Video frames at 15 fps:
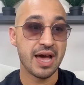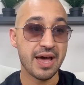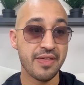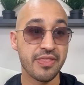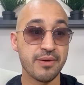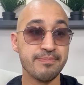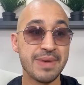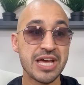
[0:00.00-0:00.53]
Uh,
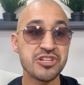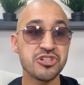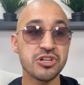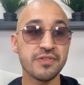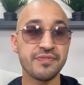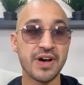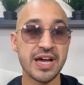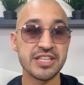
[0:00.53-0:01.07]
the measure
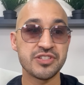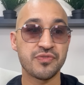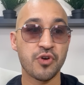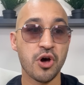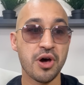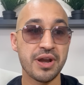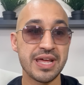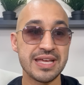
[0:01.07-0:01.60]
defines
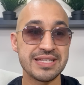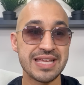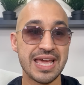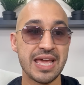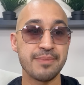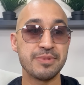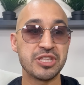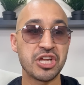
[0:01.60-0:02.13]
fraud as
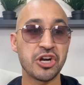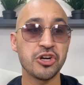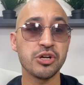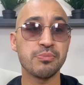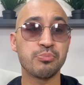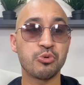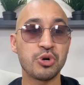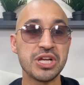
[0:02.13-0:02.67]
a
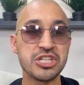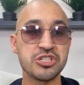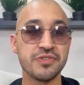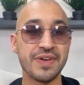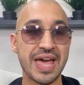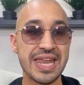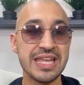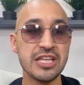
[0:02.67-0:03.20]
material breach
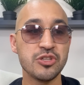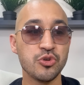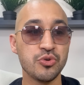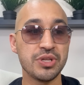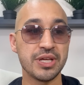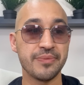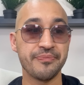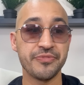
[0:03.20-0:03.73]
of any
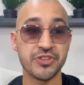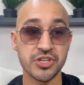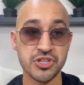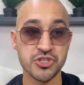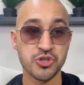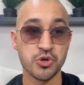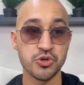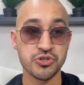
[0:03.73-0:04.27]
duty to
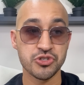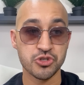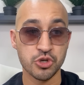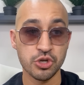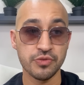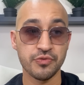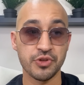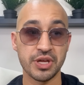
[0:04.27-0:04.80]
disclose
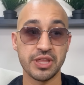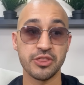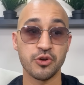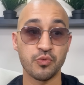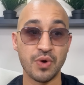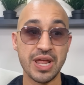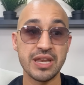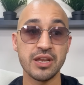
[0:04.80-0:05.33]
truthfully the
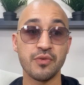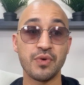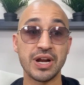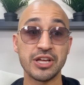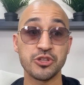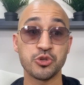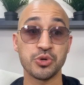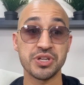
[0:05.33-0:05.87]
rent,
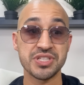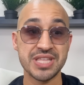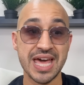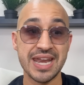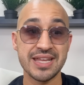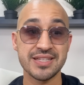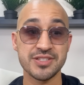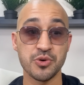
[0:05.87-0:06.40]
regulatory
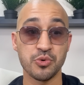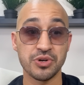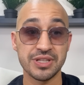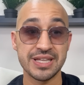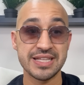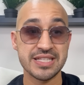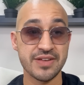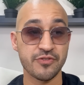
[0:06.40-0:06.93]
status, or
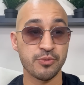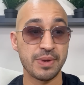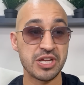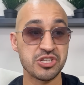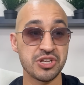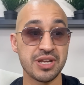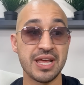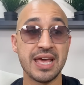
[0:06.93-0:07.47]
lease
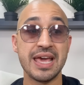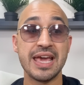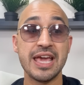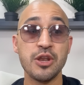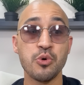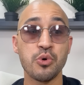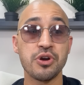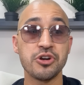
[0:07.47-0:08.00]
information
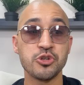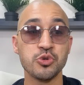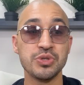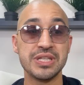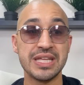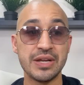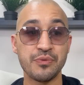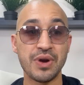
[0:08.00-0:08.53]
in order to
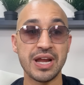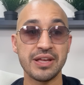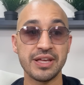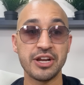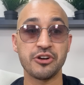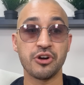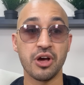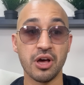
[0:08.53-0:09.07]

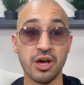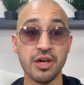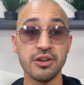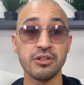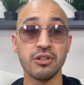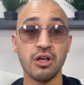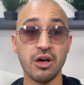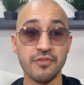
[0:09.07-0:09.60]
deregulate or
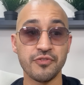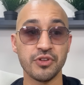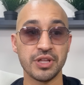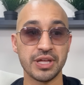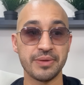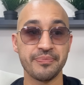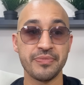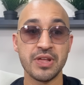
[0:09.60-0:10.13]
unlawfully